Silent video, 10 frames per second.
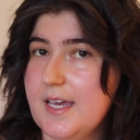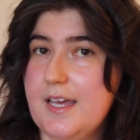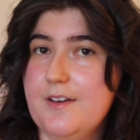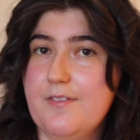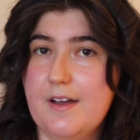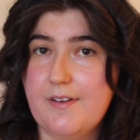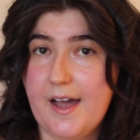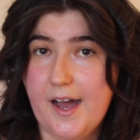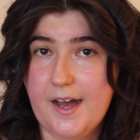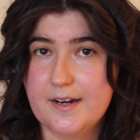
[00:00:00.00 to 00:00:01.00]
if I've
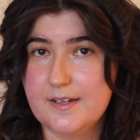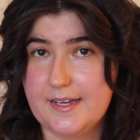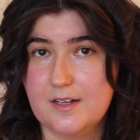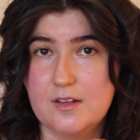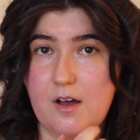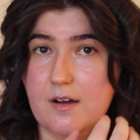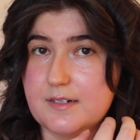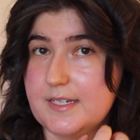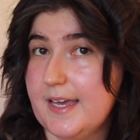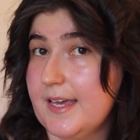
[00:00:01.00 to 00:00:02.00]
had like a
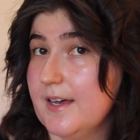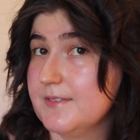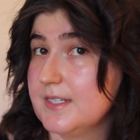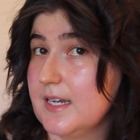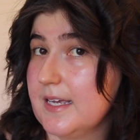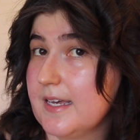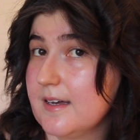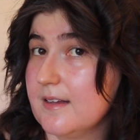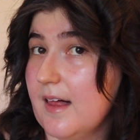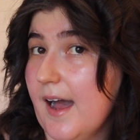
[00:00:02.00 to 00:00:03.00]
long day of sitting
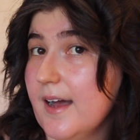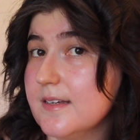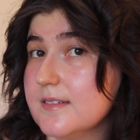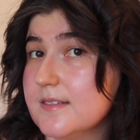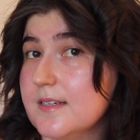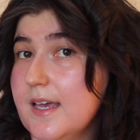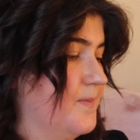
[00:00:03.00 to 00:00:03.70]
in class.